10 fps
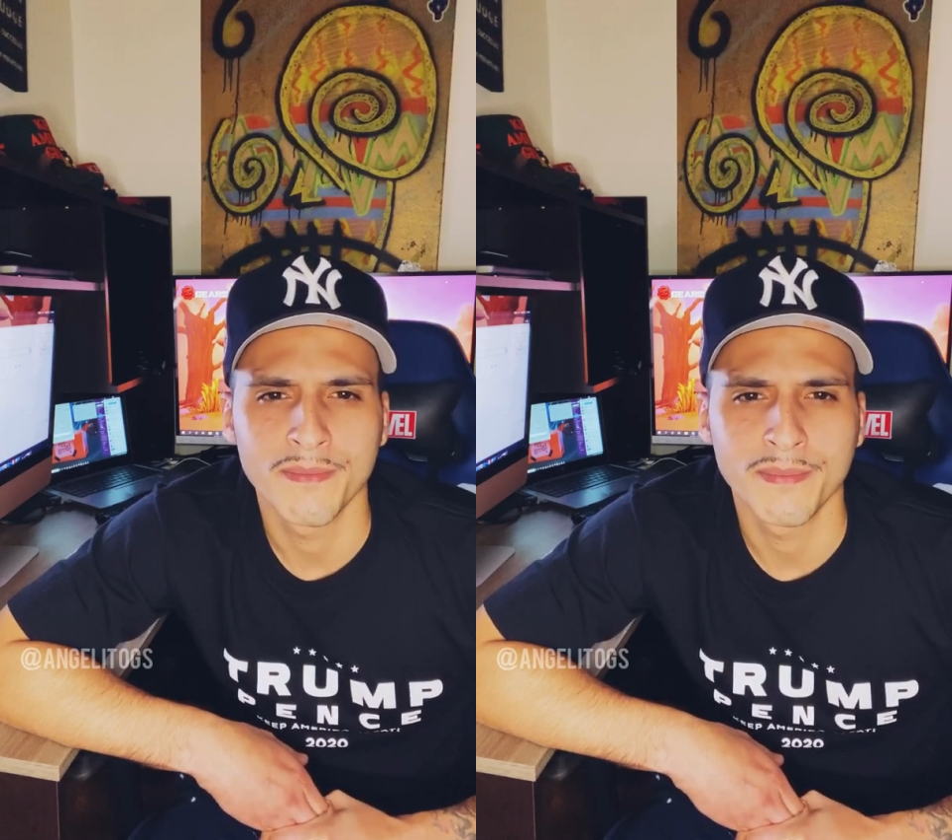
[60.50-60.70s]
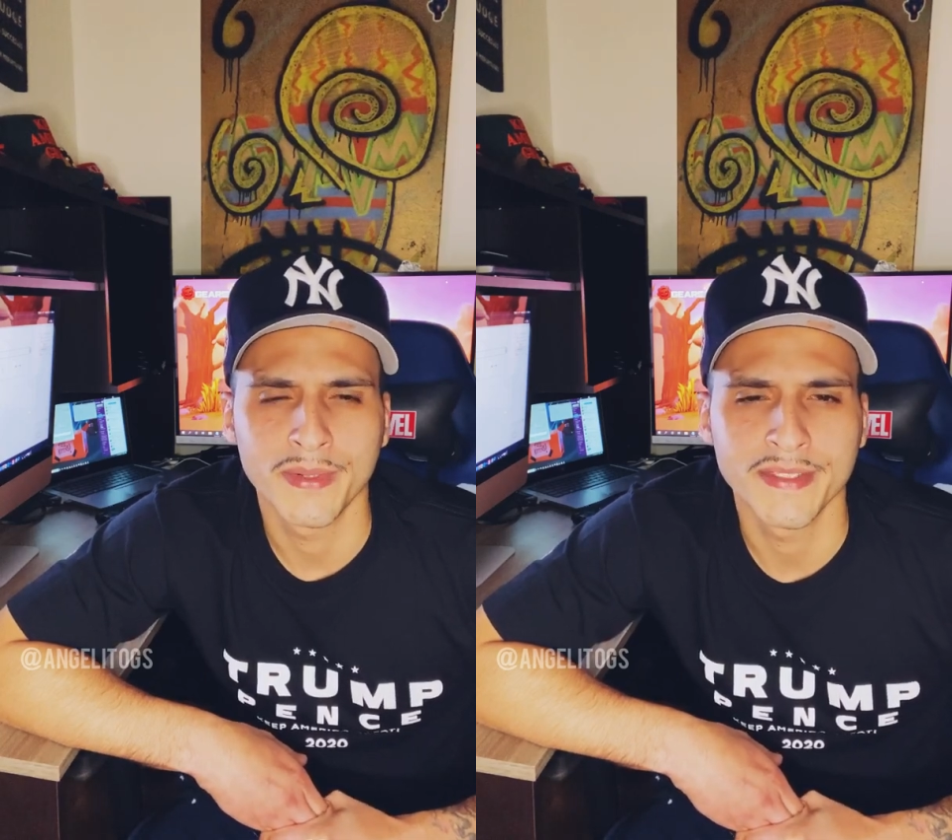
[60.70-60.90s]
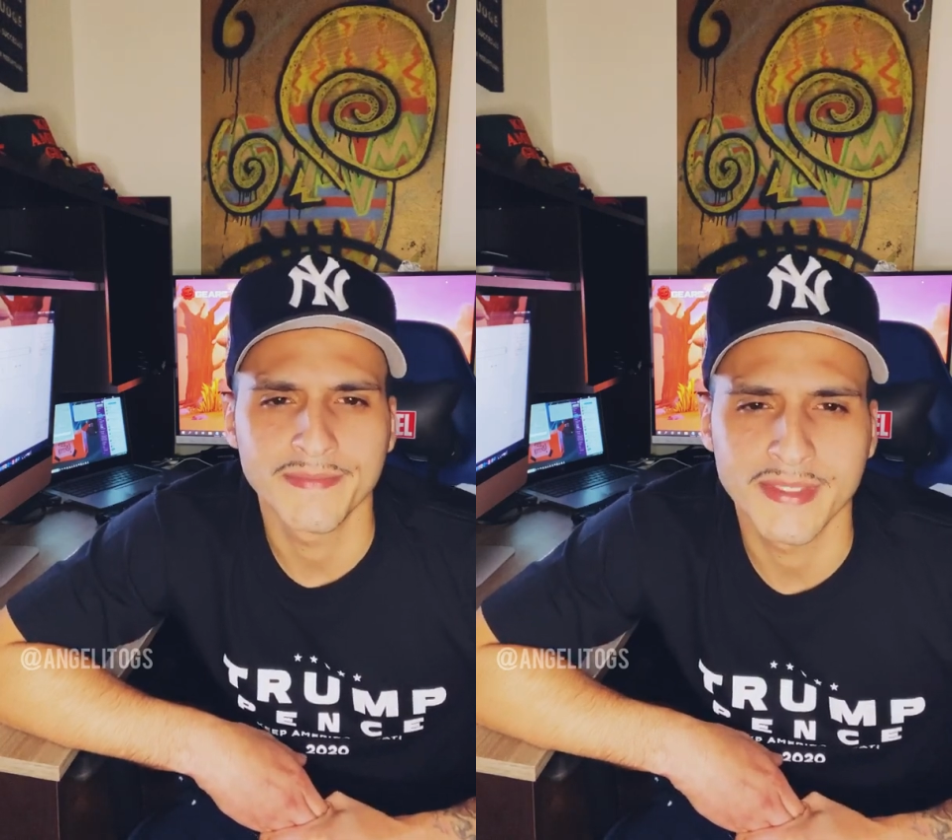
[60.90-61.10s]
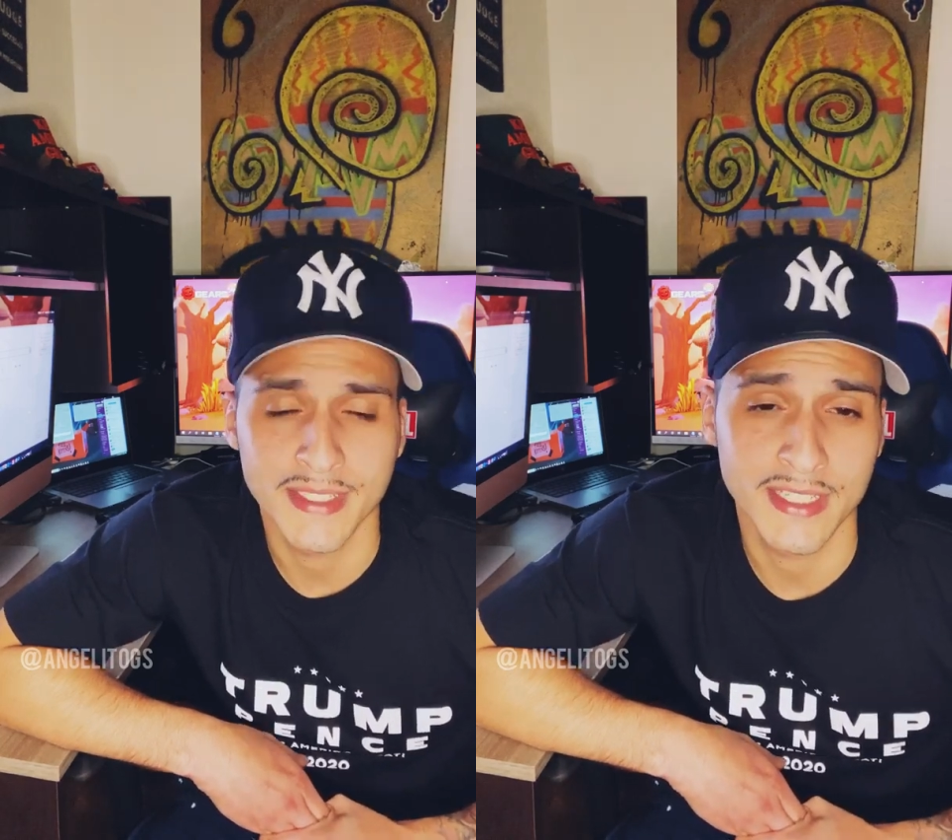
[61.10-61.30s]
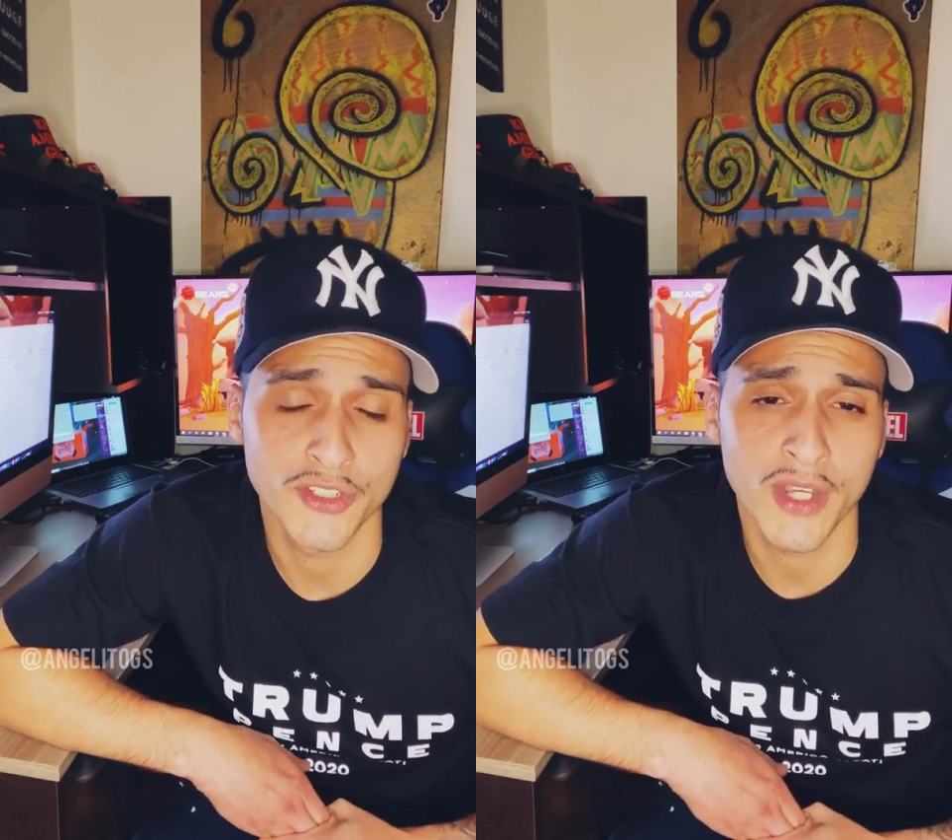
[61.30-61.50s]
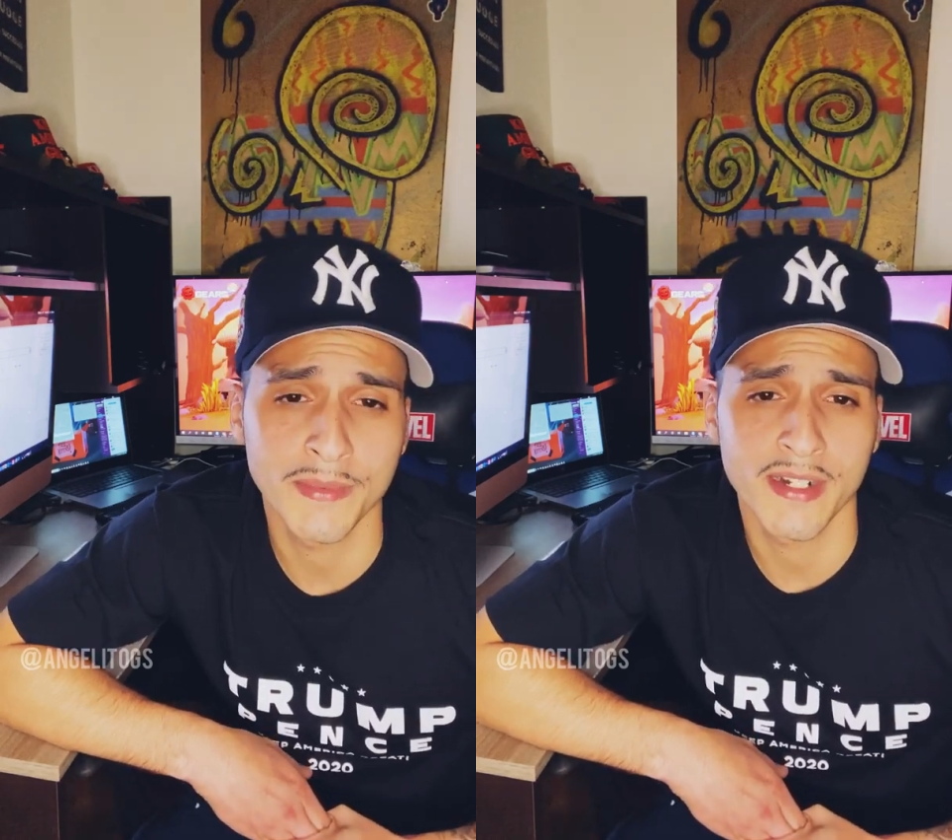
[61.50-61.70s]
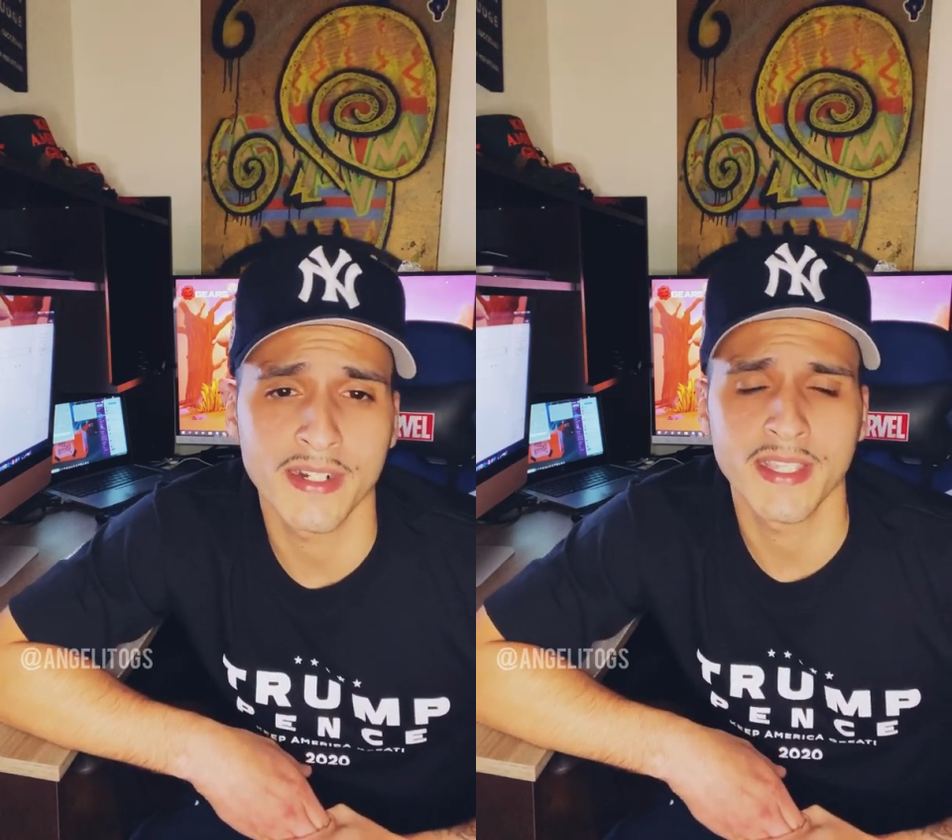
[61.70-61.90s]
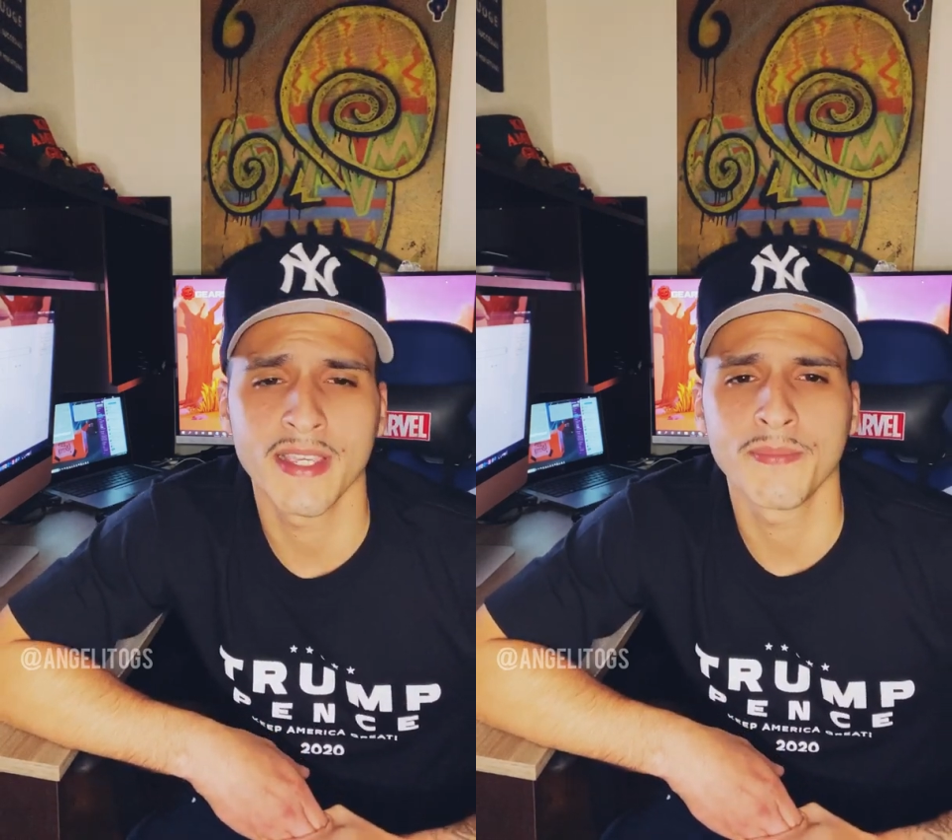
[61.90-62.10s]
But since he dropped out of the
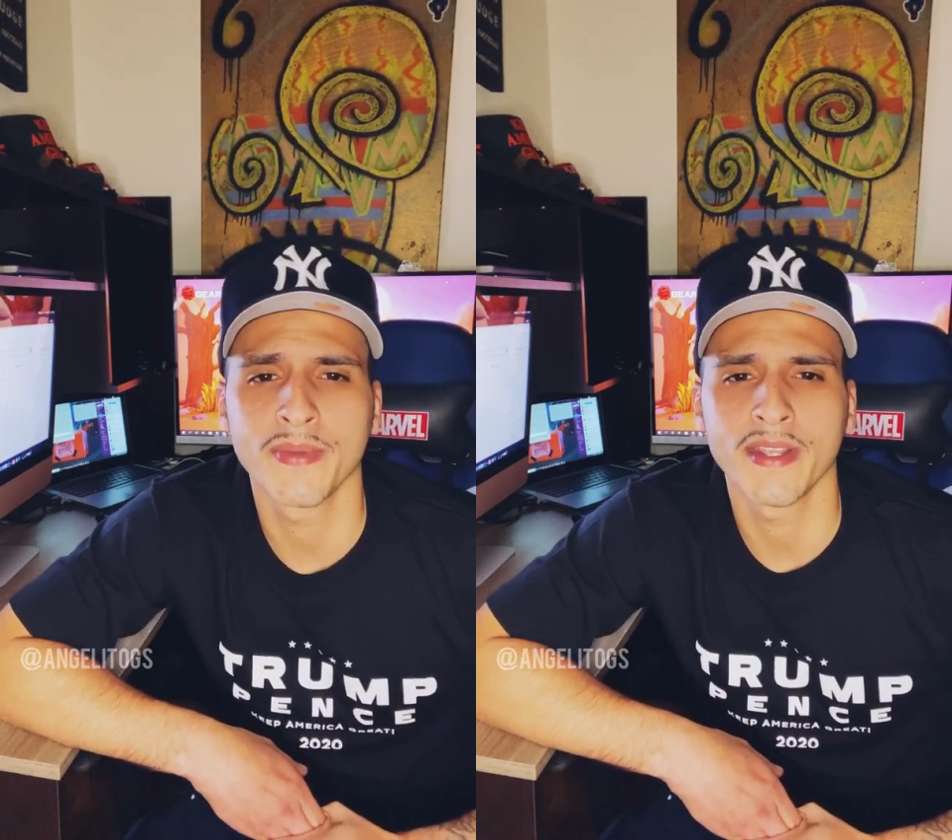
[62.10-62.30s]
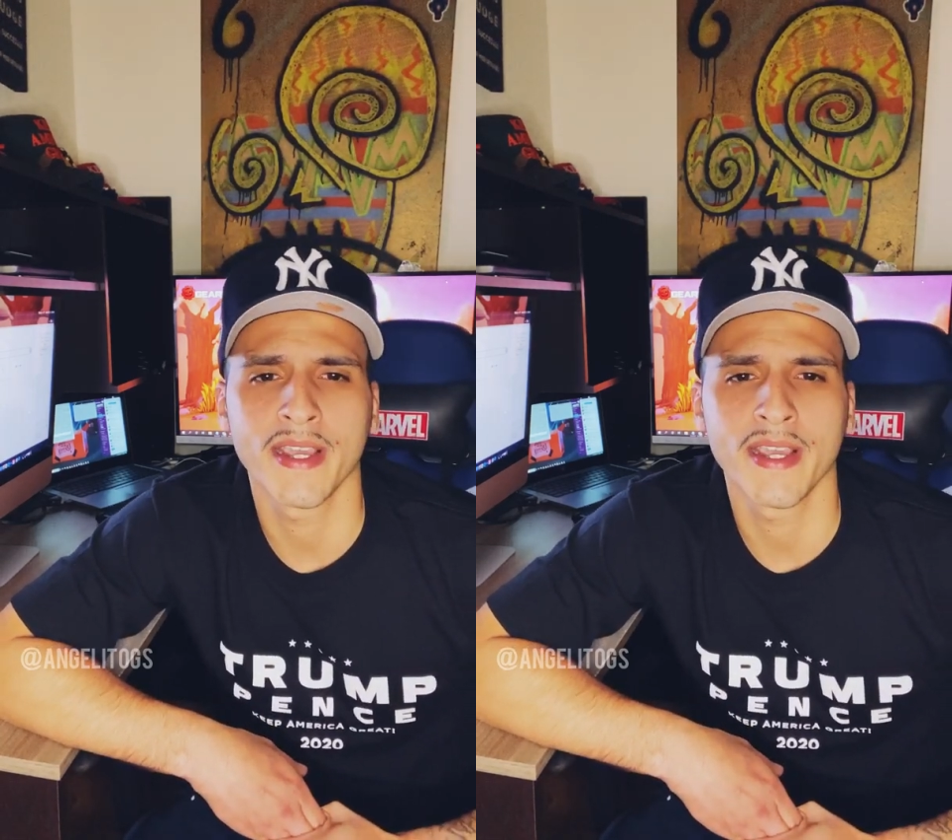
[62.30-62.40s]
campaign,